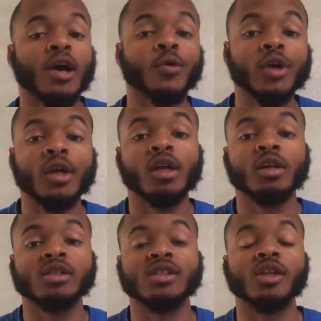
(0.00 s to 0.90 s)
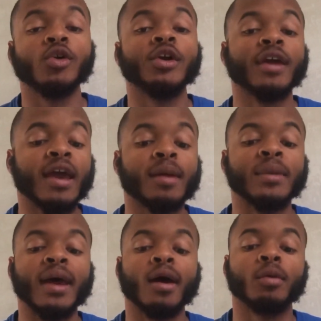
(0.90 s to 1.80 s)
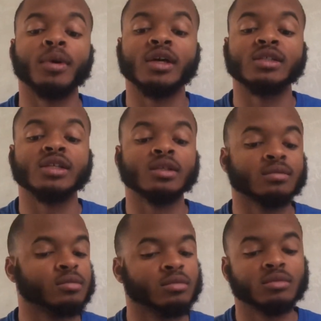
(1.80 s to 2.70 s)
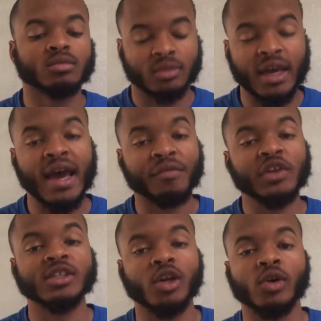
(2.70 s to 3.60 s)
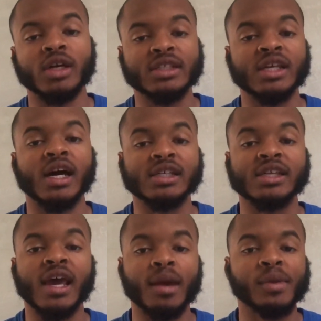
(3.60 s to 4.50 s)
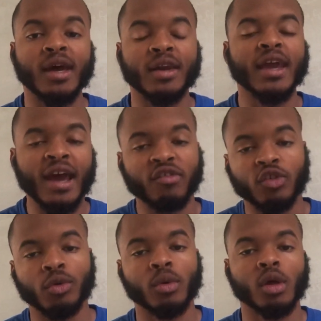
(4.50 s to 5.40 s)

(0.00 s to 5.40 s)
Tyreek to slow the game down because they have to slow Gonzaga's game down. They have to.